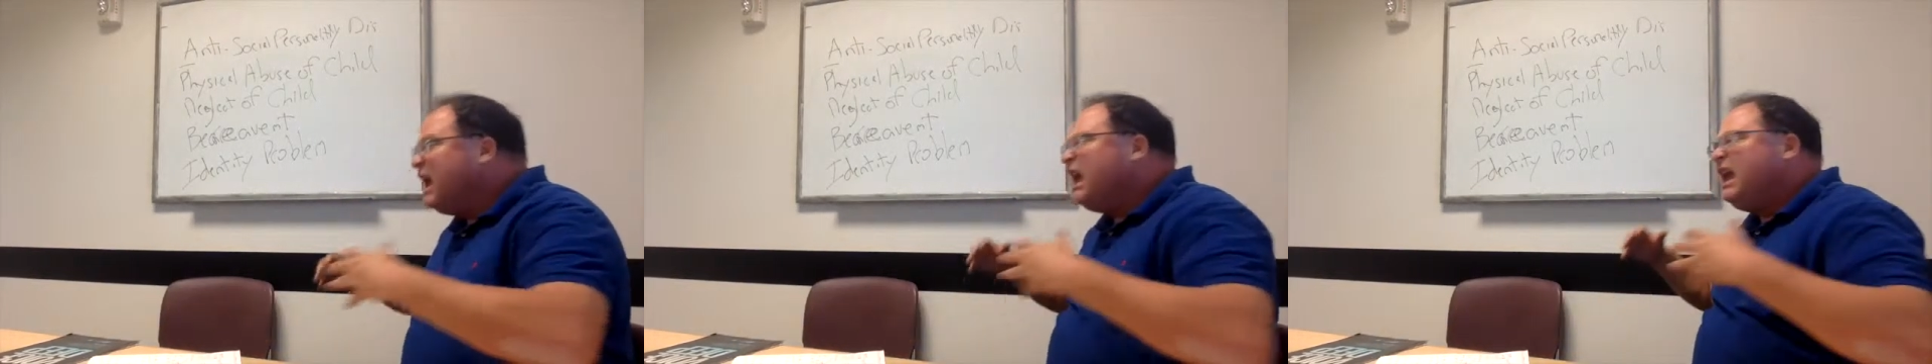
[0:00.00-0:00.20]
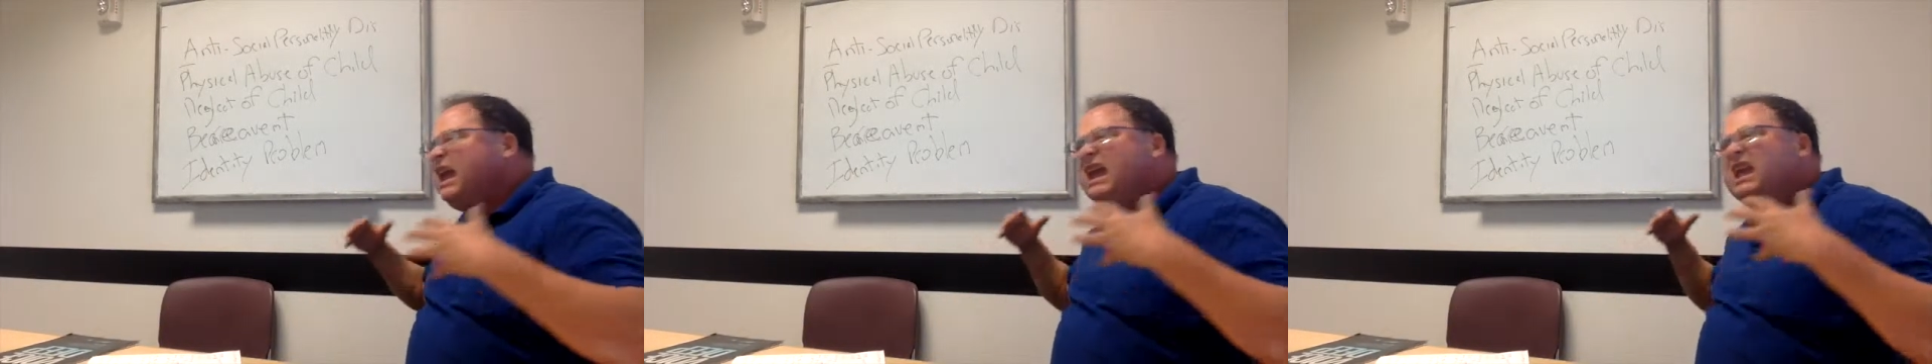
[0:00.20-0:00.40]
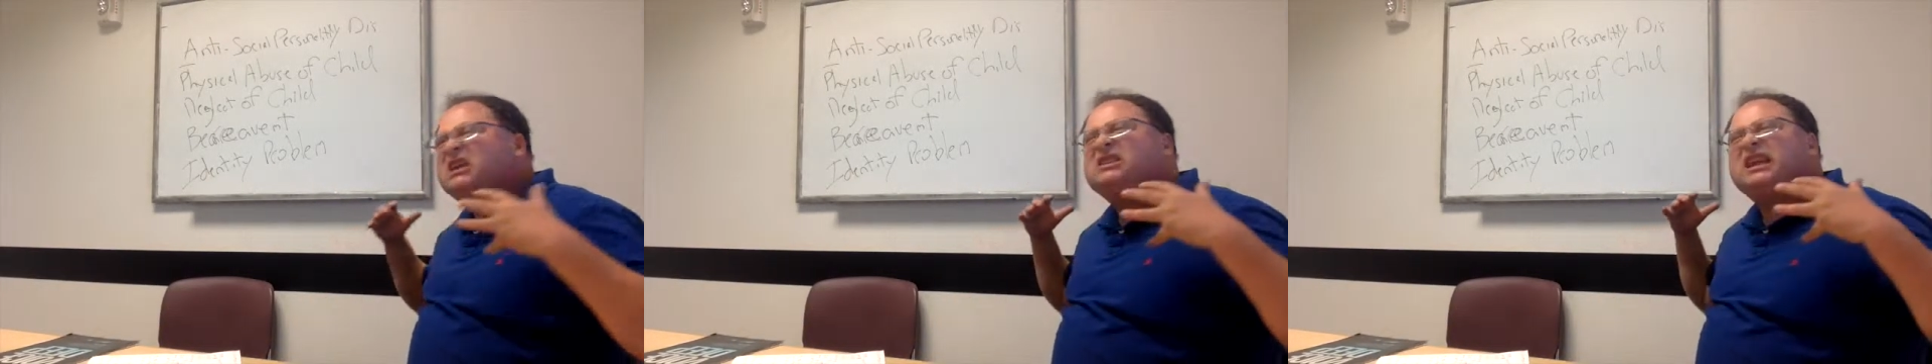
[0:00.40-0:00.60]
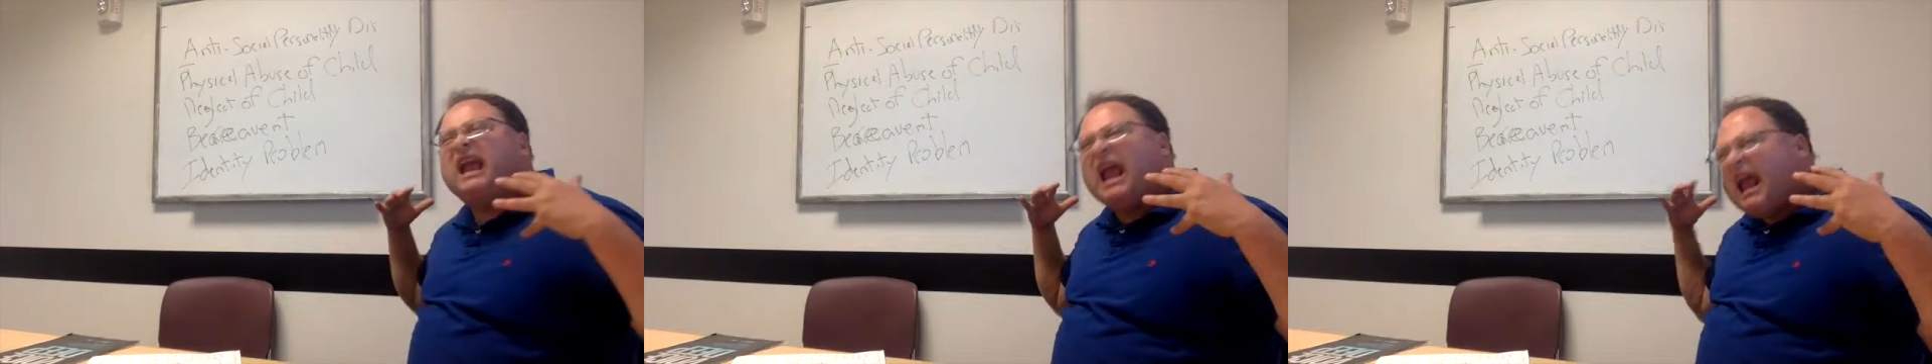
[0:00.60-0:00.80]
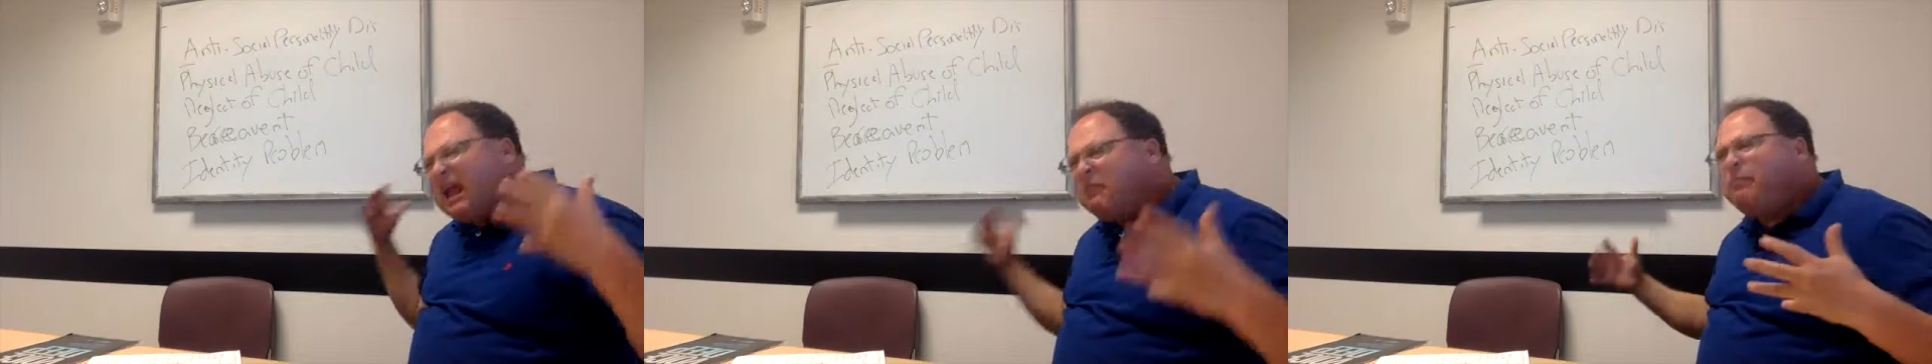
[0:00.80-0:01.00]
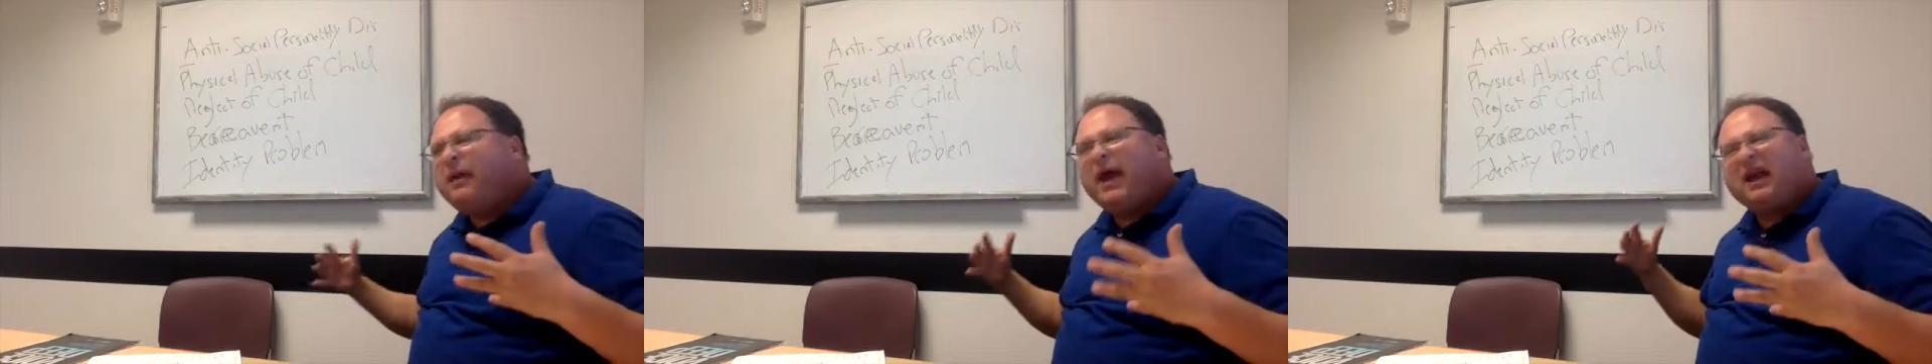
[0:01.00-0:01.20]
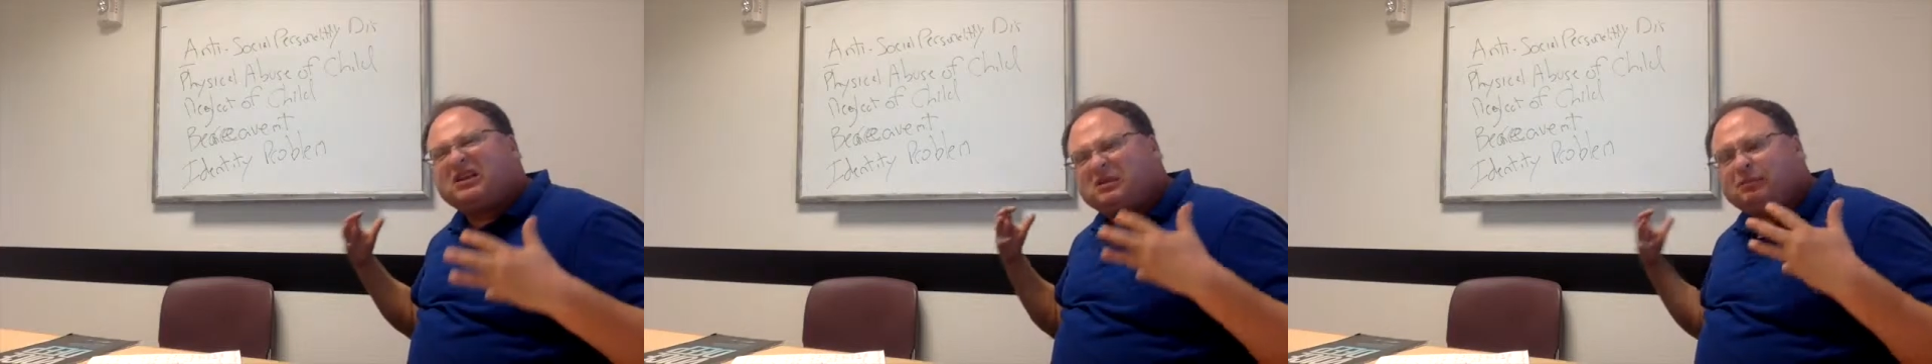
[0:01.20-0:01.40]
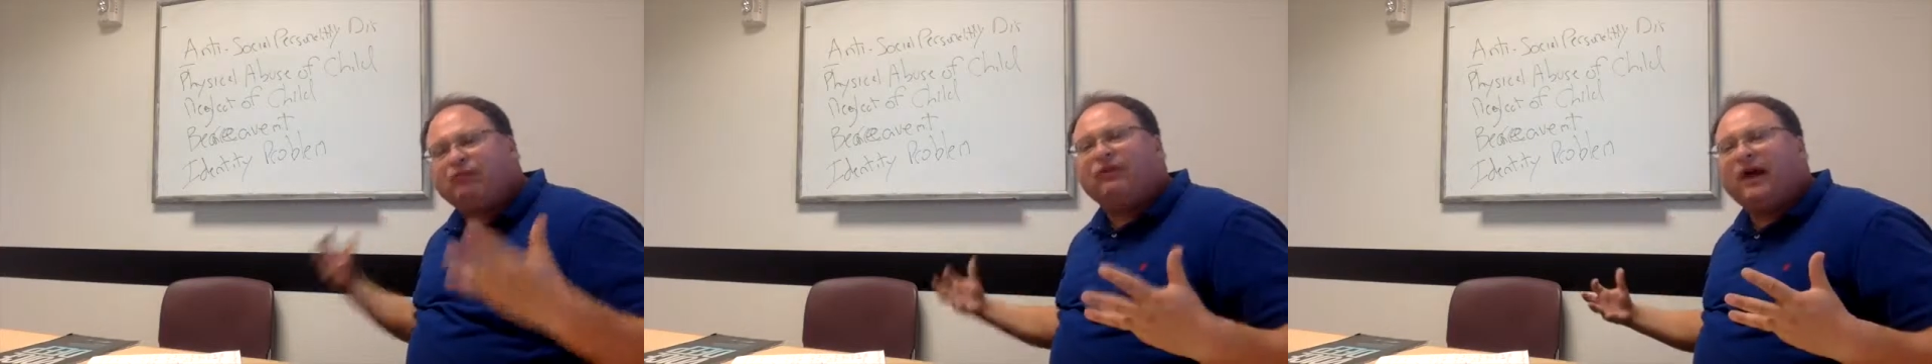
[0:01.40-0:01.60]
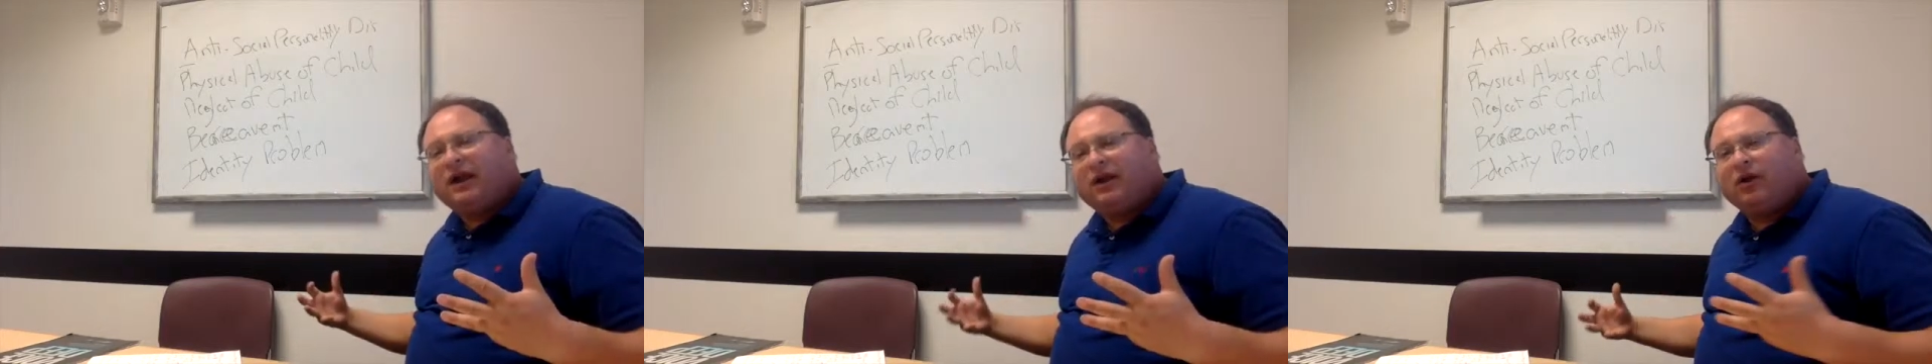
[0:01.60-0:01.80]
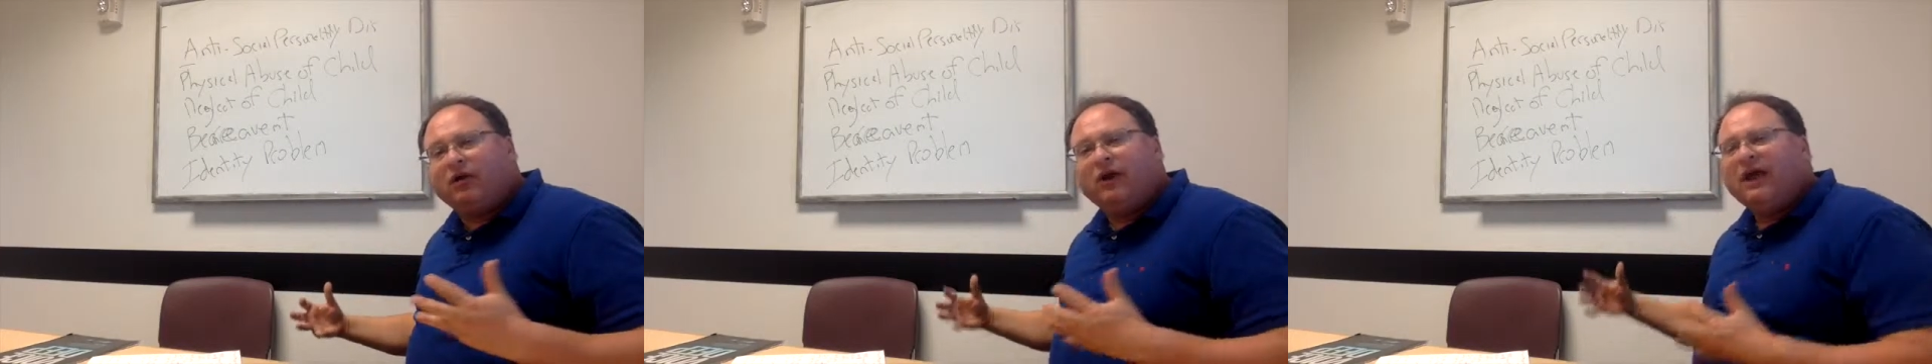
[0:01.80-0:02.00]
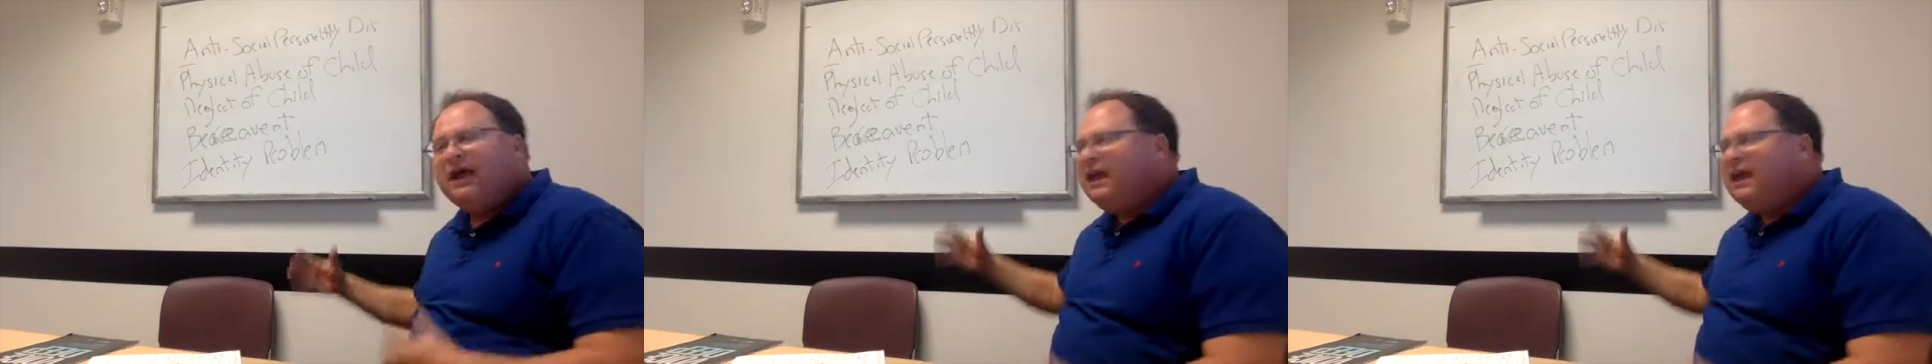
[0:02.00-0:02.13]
He's the apex predator.